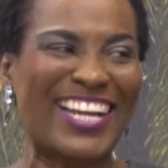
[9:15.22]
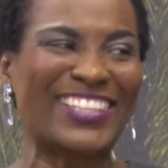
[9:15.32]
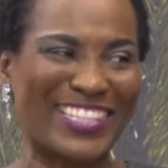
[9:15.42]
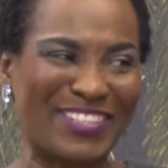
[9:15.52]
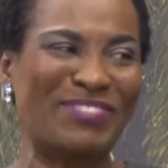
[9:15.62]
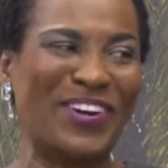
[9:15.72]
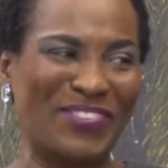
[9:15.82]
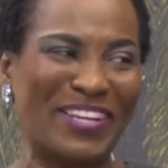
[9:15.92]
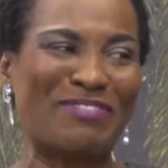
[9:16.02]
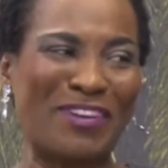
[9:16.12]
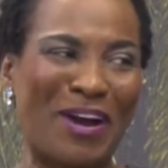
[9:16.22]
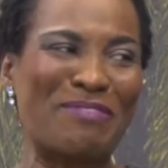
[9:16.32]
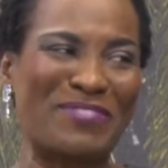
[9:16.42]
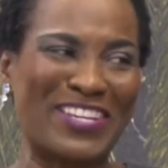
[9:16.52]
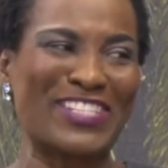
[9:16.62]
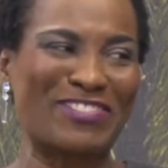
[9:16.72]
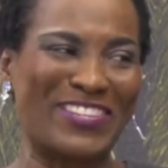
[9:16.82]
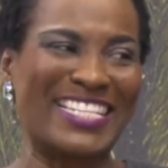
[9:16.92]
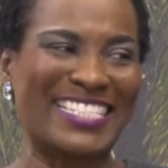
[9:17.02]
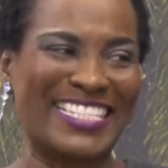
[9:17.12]
not at the moment for obvious
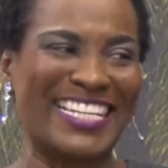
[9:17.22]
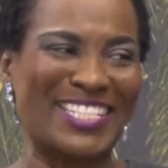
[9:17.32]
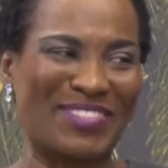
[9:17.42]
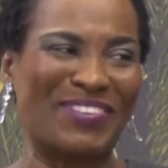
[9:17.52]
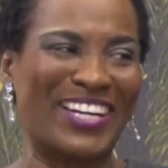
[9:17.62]
reasons.